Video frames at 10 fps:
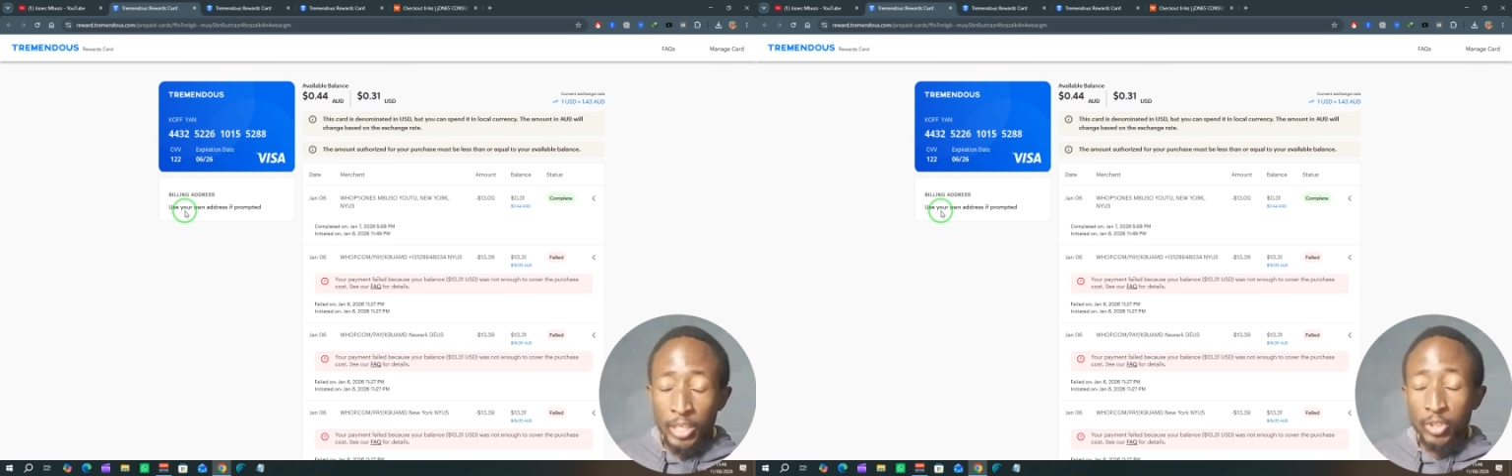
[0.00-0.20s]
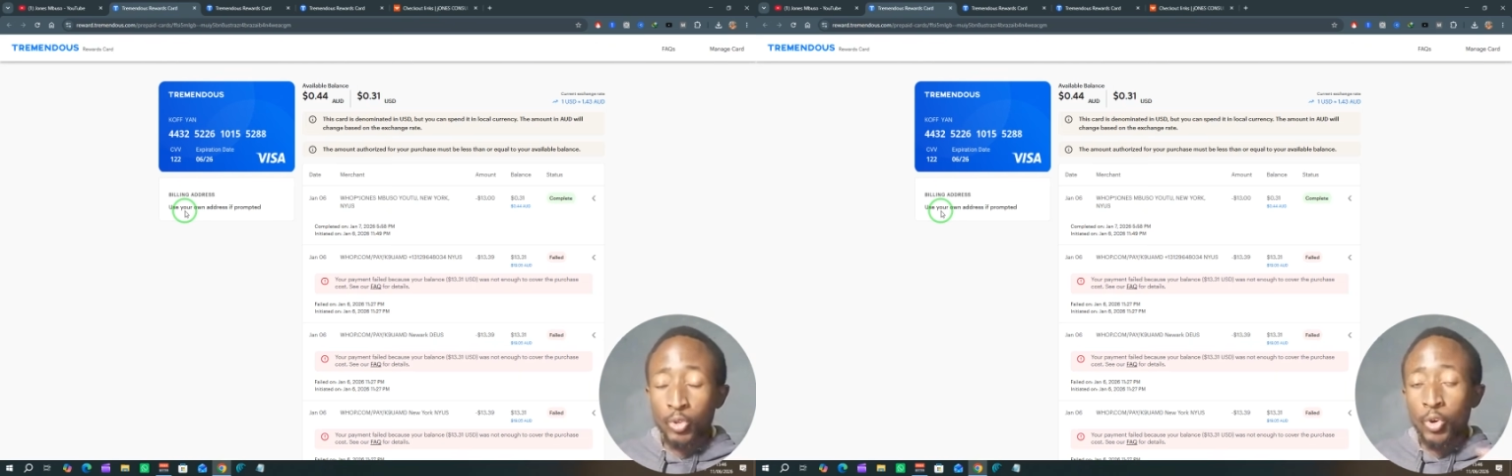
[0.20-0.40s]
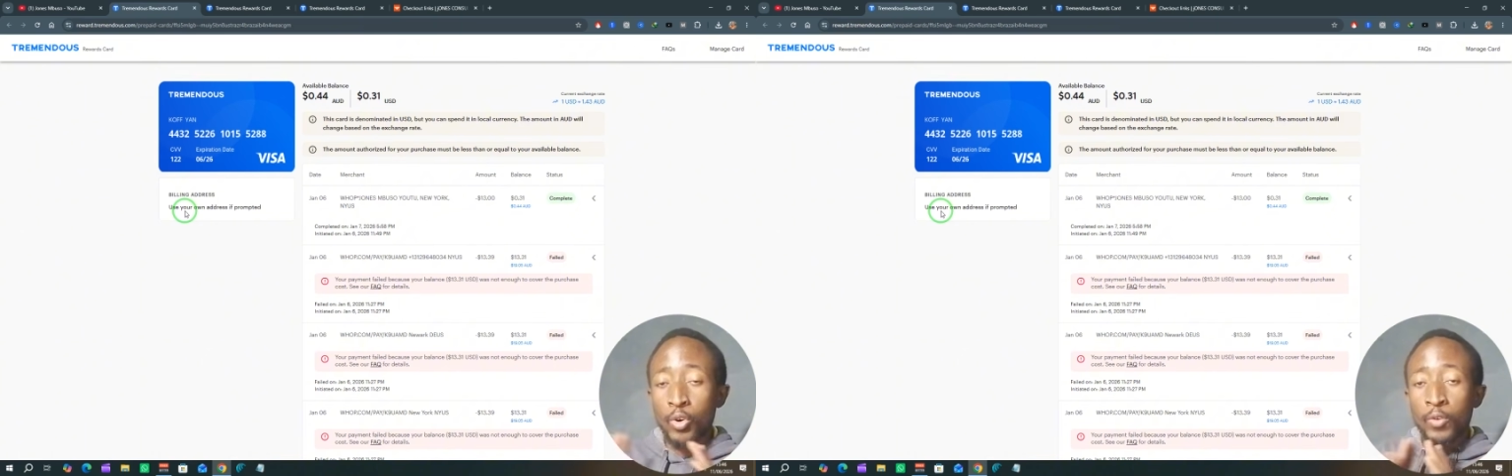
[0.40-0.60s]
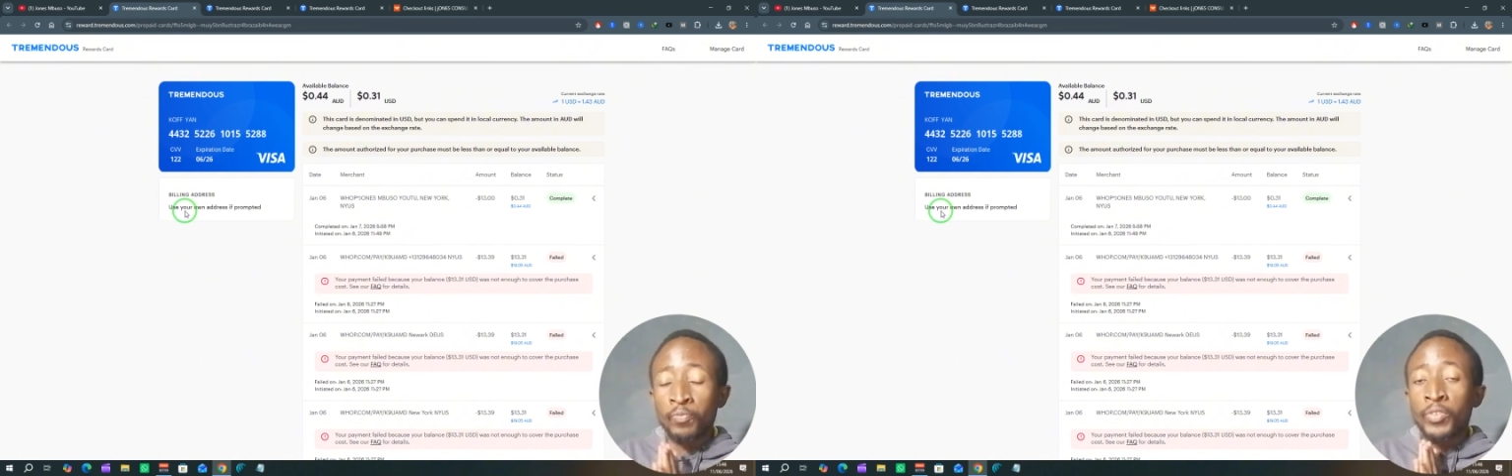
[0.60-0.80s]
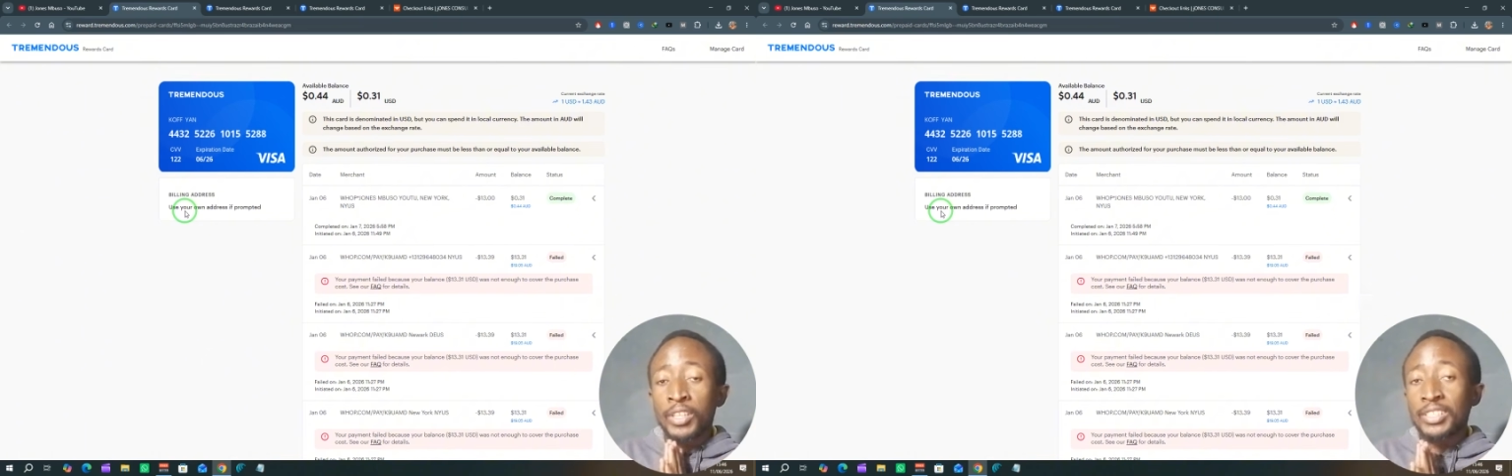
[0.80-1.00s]
Okay,
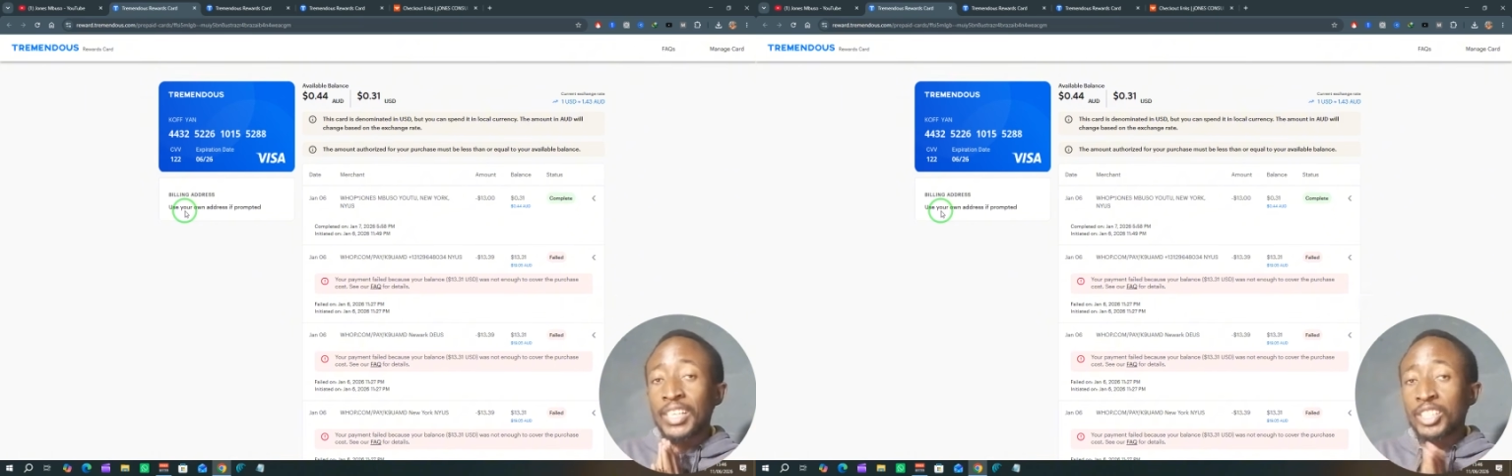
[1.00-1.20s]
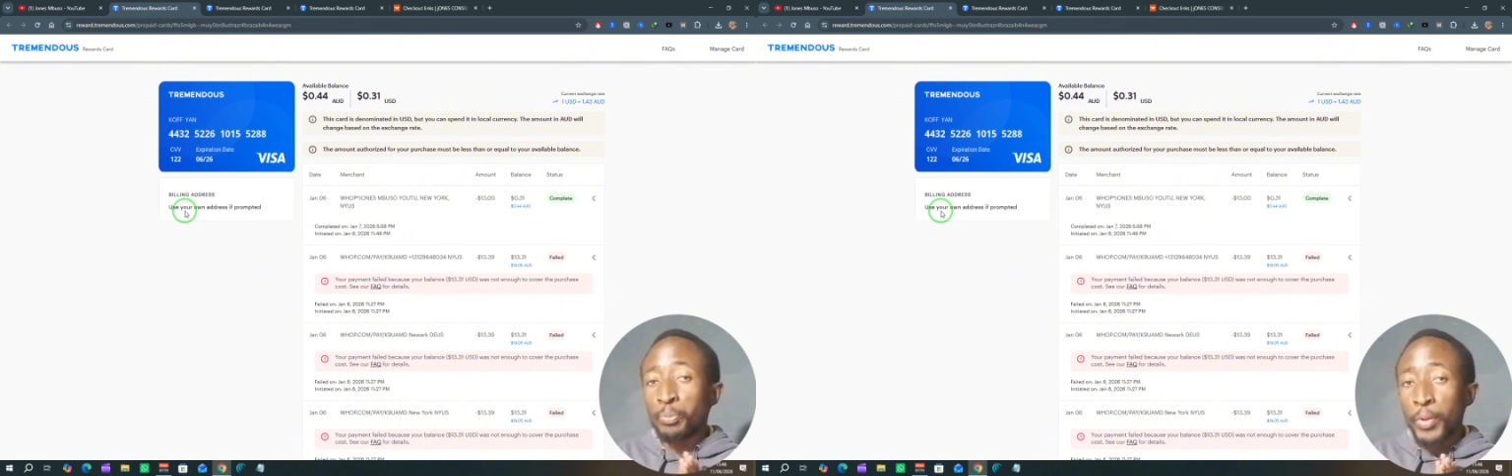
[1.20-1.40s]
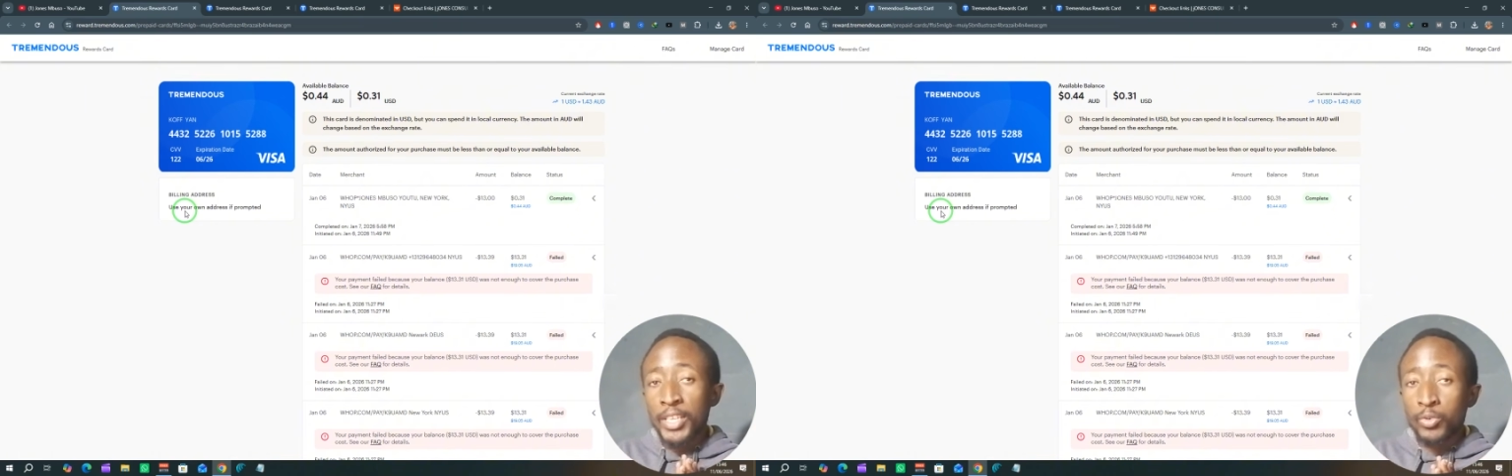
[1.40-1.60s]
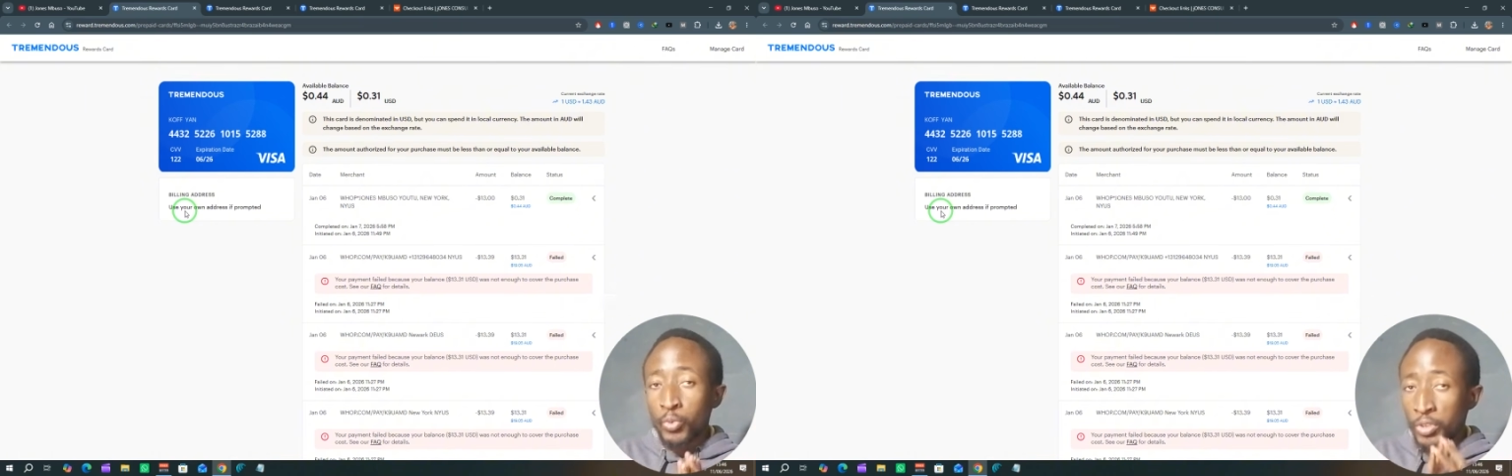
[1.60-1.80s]
so it just depends